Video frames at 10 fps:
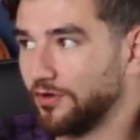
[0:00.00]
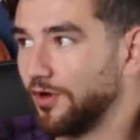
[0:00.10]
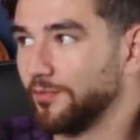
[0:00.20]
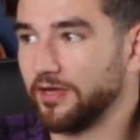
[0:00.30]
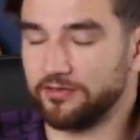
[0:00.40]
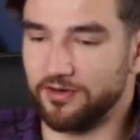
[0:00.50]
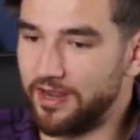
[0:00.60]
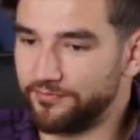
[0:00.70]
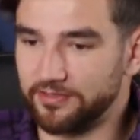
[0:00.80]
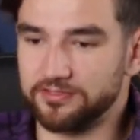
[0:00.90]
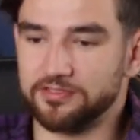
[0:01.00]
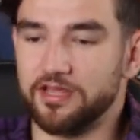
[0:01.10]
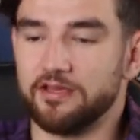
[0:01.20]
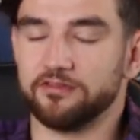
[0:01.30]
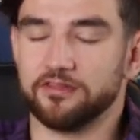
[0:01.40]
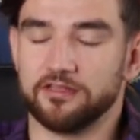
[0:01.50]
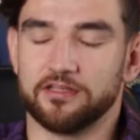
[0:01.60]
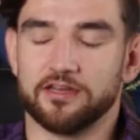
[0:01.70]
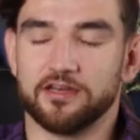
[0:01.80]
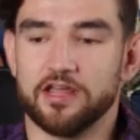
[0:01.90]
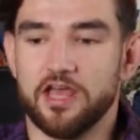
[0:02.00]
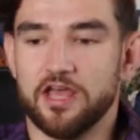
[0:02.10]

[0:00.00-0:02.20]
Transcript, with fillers: all my graphics, everything, and